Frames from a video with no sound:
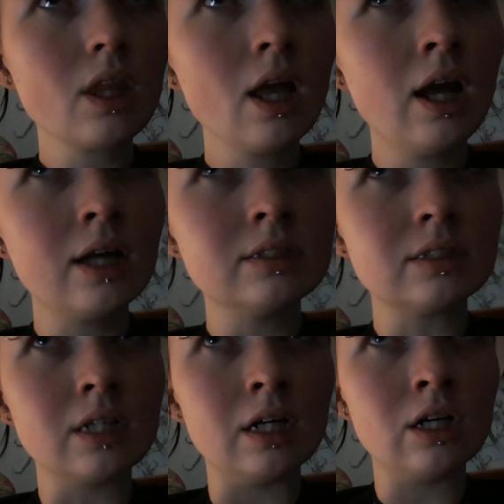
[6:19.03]
And
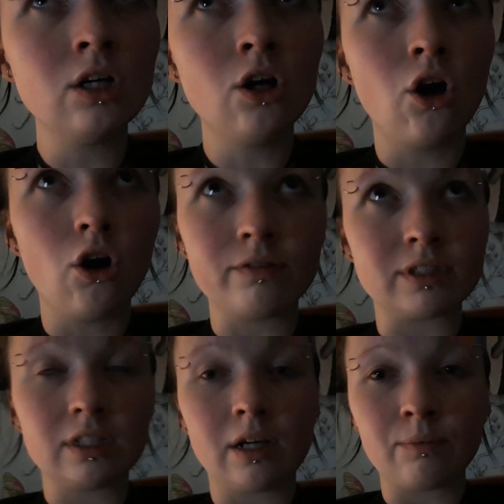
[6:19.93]

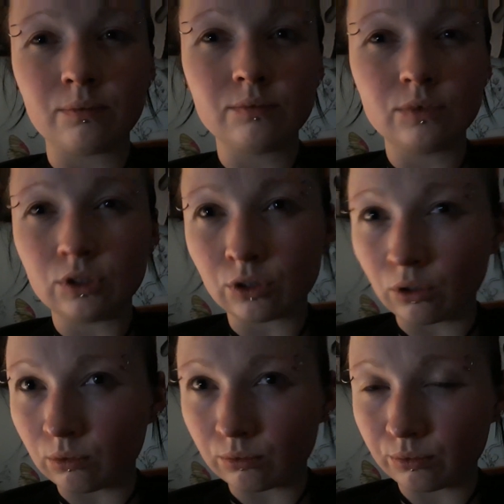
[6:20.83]
obviously,
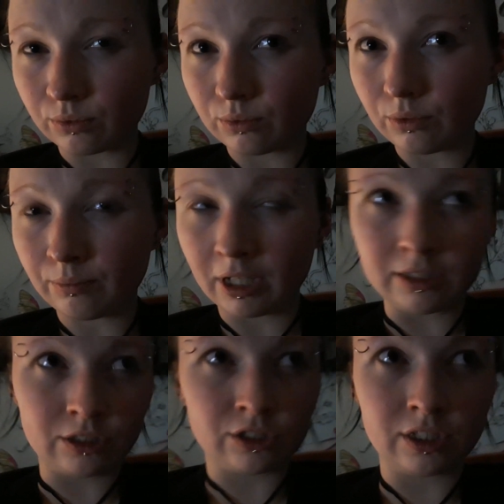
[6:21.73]
my
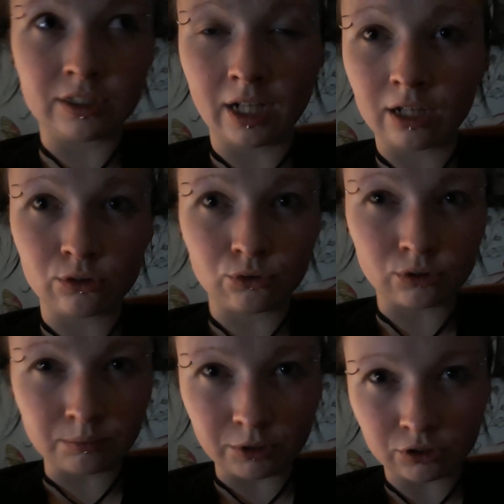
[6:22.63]
interest in tattoos
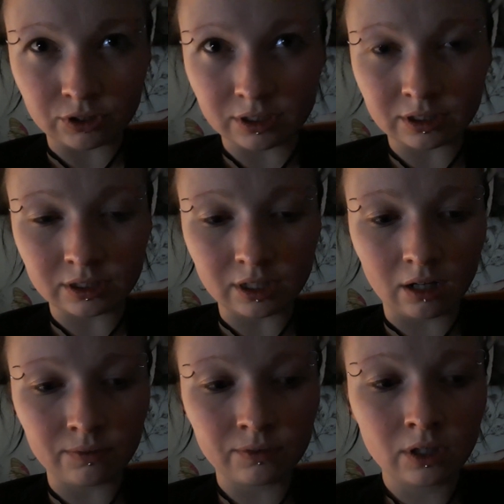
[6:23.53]
and piercings and
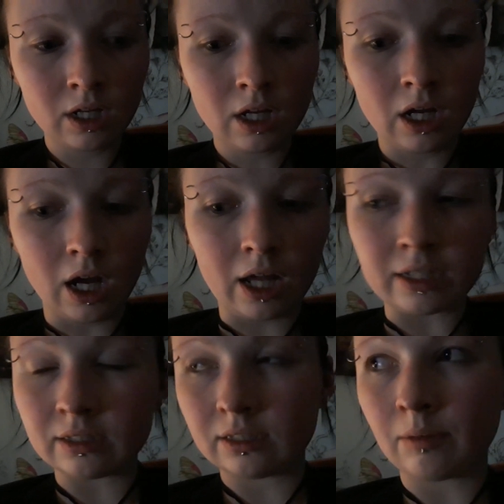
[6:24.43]
stuff,
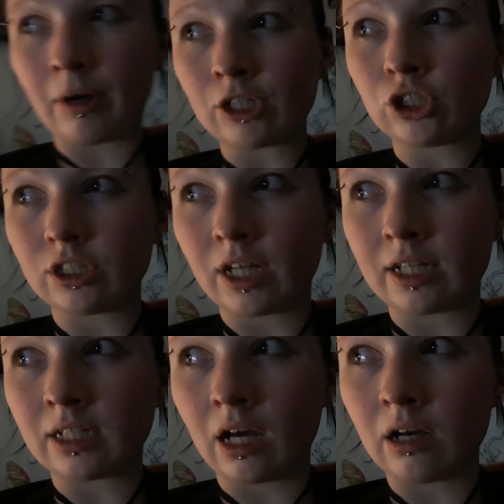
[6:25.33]
and I'm actually
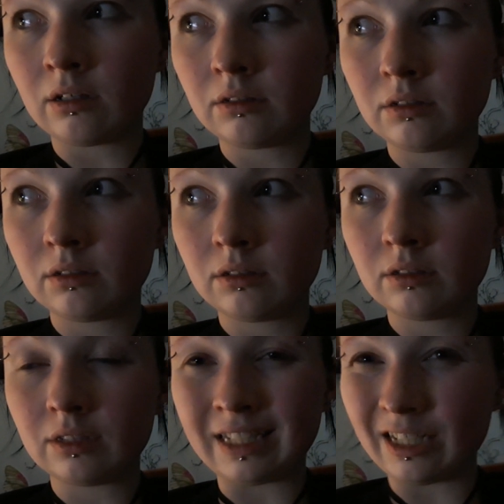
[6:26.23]
kind of
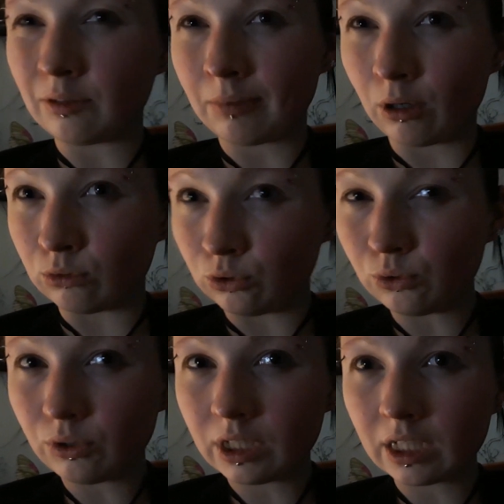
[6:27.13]
thinking about
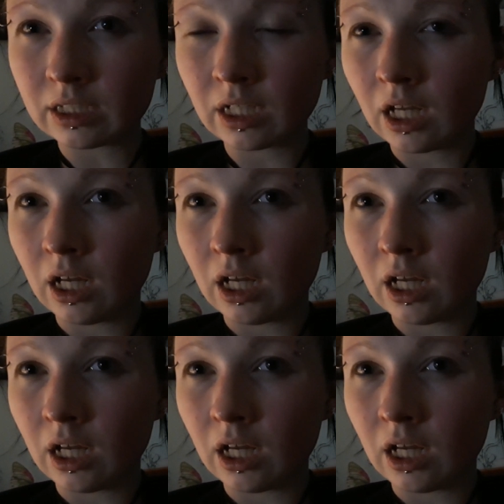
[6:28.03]
doing it.